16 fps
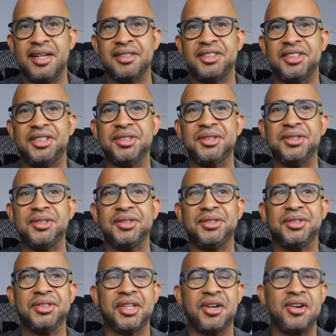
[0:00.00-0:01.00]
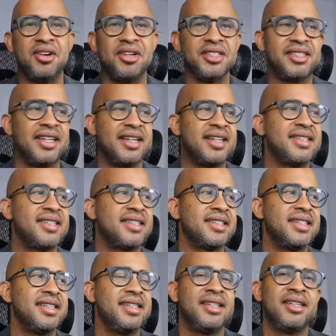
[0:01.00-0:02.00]
to the content,
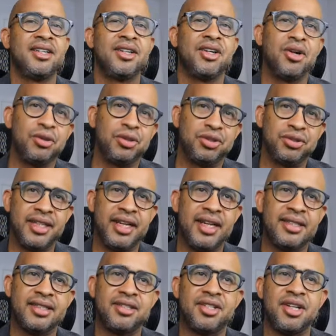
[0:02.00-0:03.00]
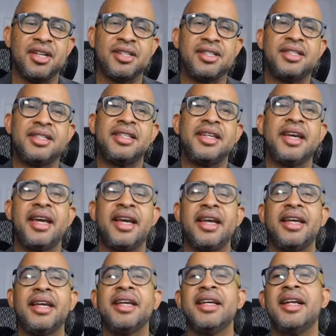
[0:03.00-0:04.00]
go to
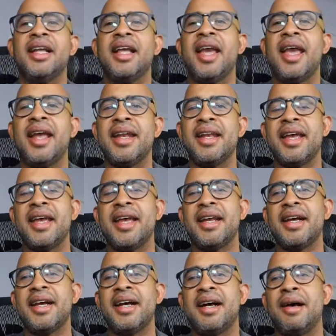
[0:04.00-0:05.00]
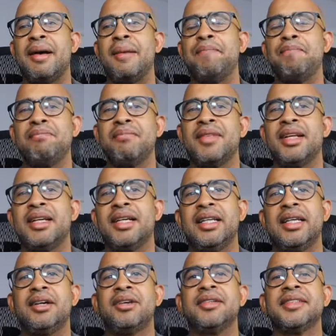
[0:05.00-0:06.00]
dentas.ca and then
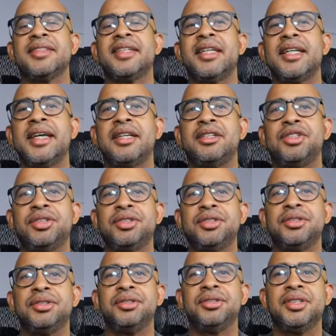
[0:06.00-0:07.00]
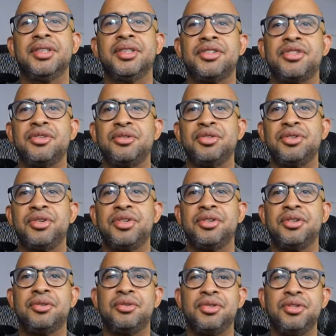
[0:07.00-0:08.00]
click on the link to the Zero to
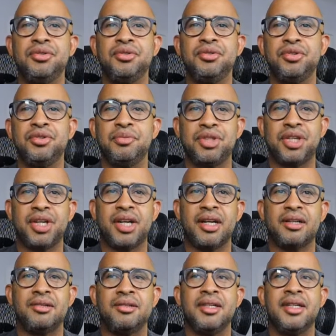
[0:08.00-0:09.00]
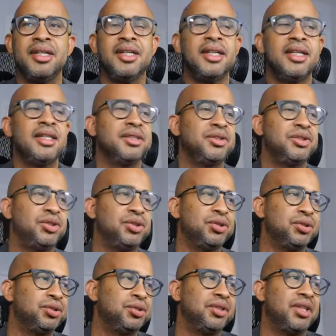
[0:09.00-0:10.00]
Hero YouTube channel.
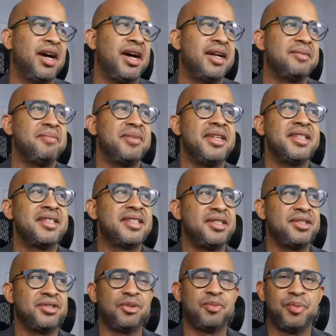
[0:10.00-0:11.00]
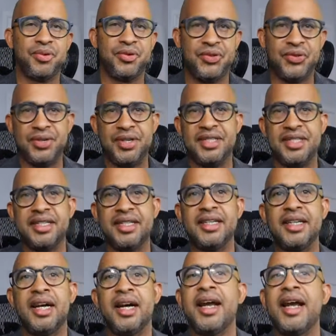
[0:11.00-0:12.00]
Do not miss this
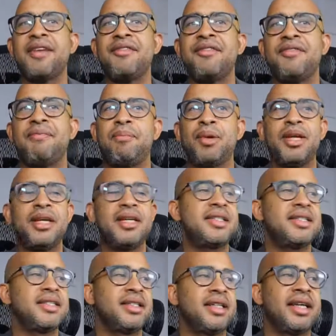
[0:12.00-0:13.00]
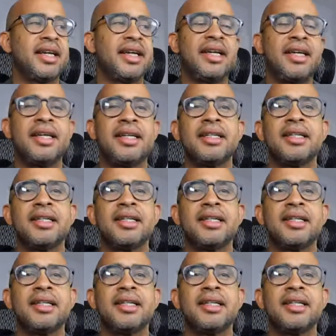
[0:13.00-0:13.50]
opportunity. I have placed a link